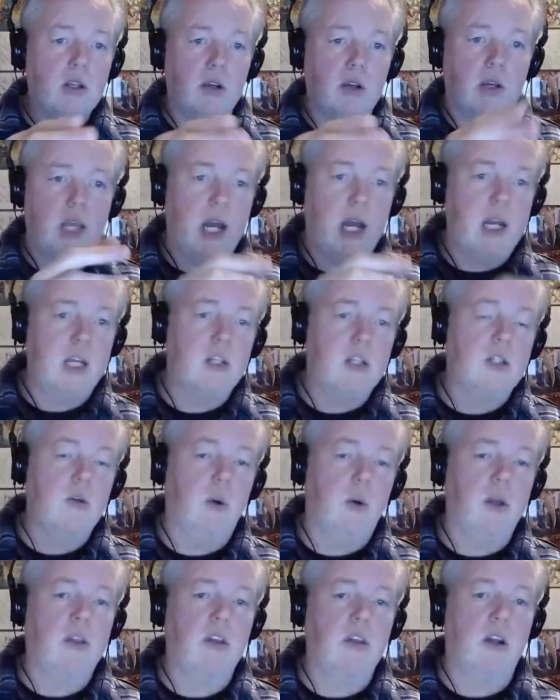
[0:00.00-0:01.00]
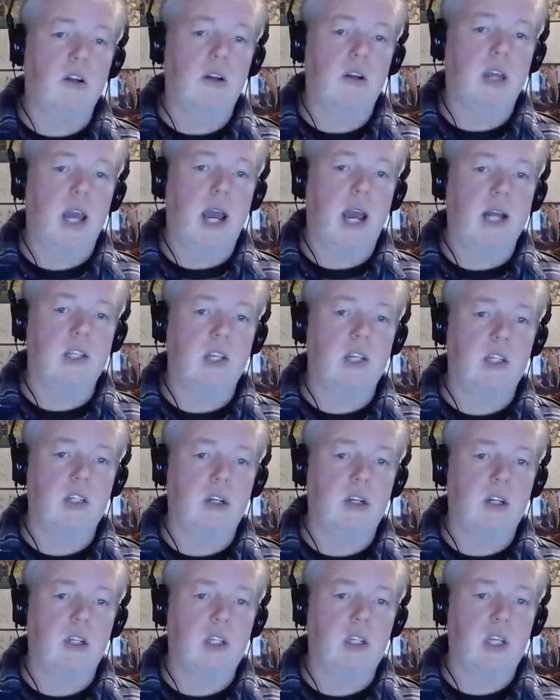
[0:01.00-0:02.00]
So Kenny is doing Thundercats. As
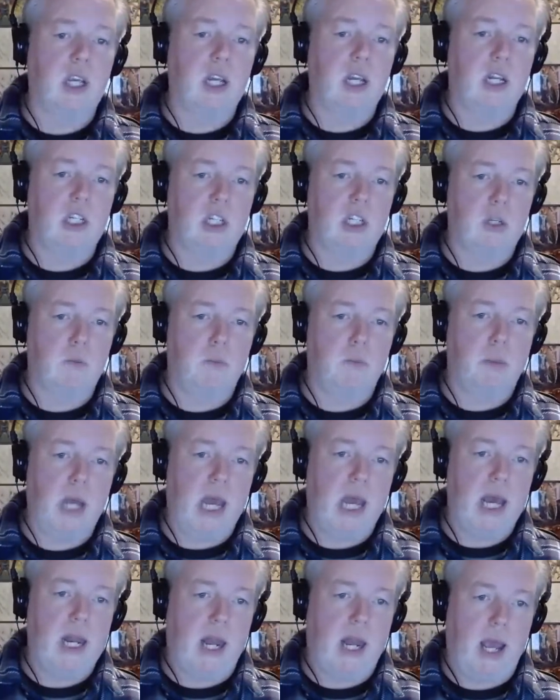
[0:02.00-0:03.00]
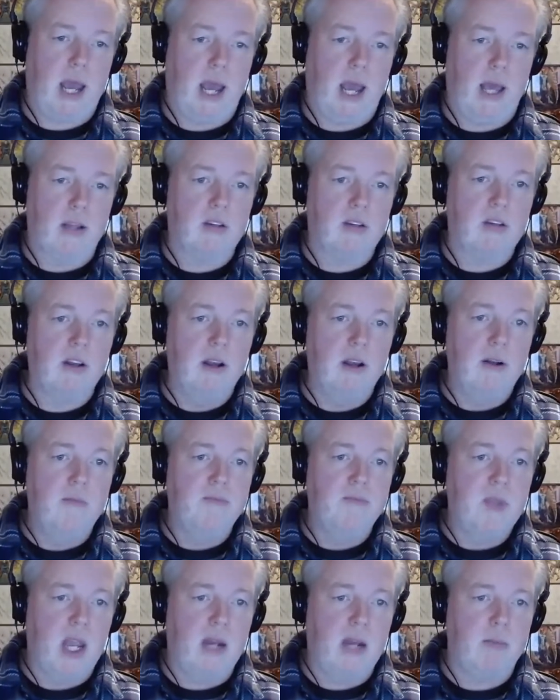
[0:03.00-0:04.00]
you can see, it is just badass.
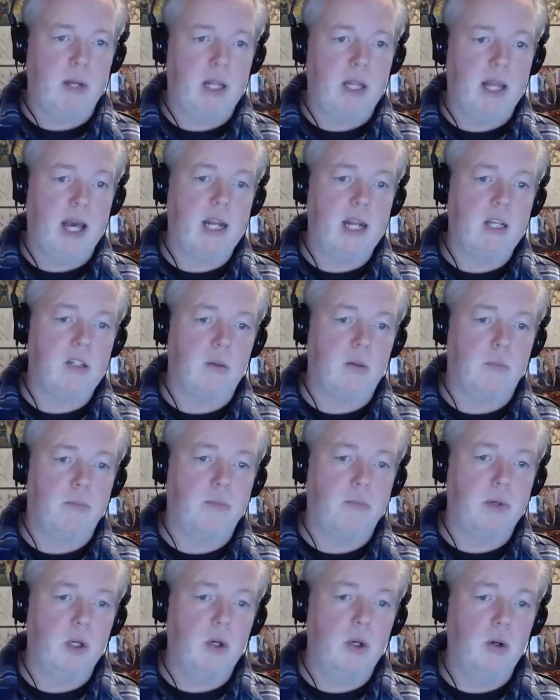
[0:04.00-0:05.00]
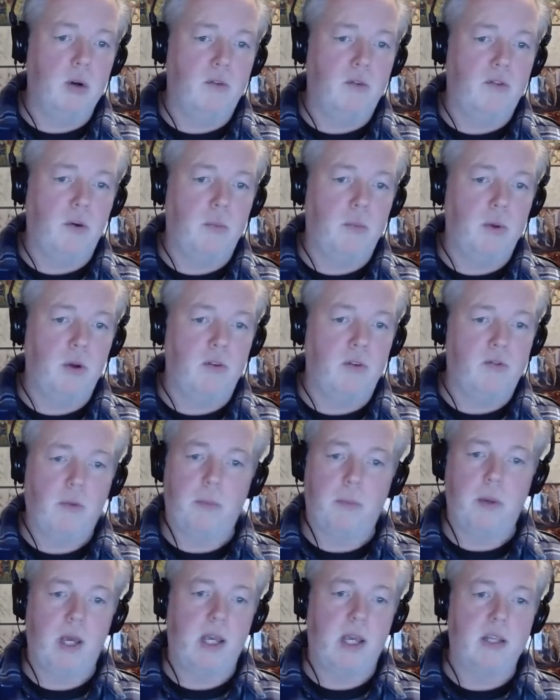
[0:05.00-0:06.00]
I mean, that is a beautiful,
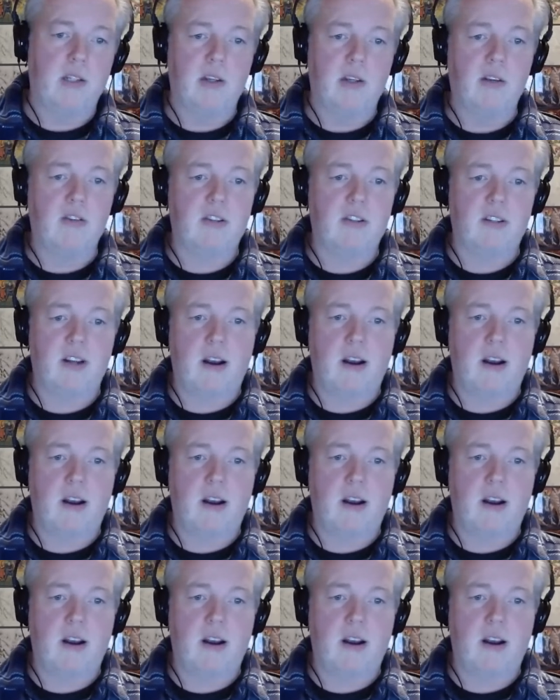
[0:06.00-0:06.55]
beautiful piece.